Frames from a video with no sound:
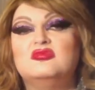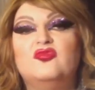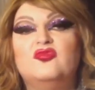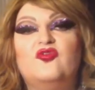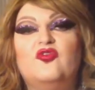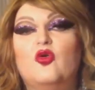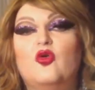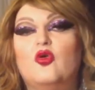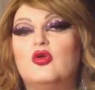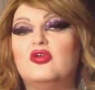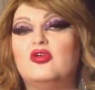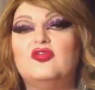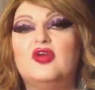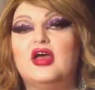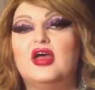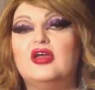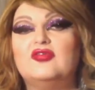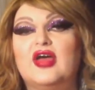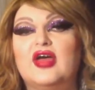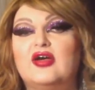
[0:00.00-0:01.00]
4 or
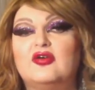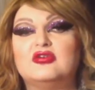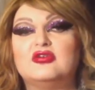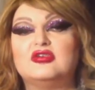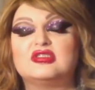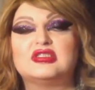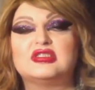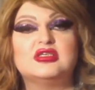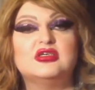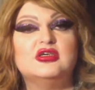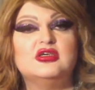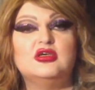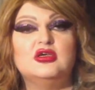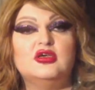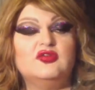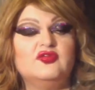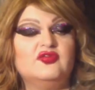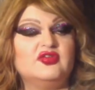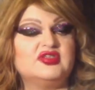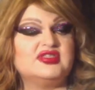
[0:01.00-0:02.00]
5 hours.
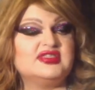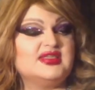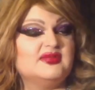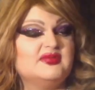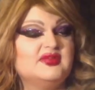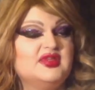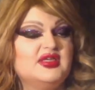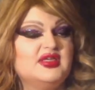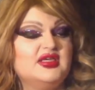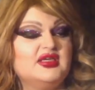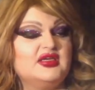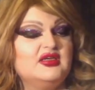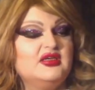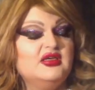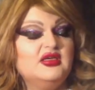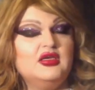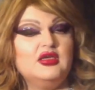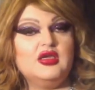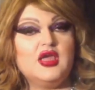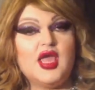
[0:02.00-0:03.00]
For something
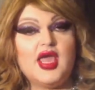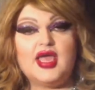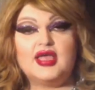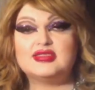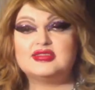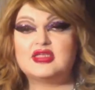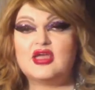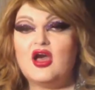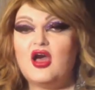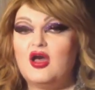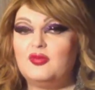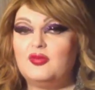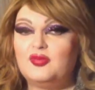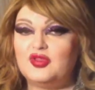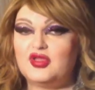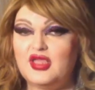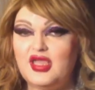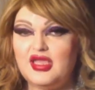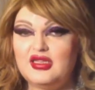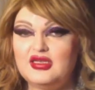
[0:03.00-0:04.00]
as
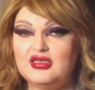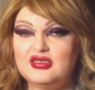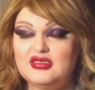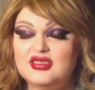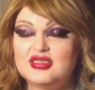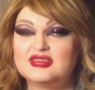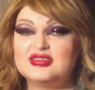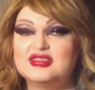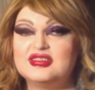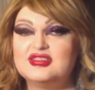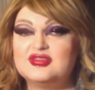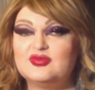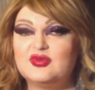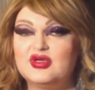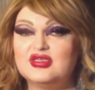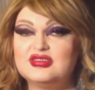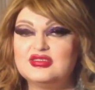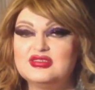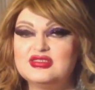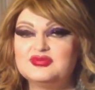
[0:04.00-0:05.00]
complicated as this was,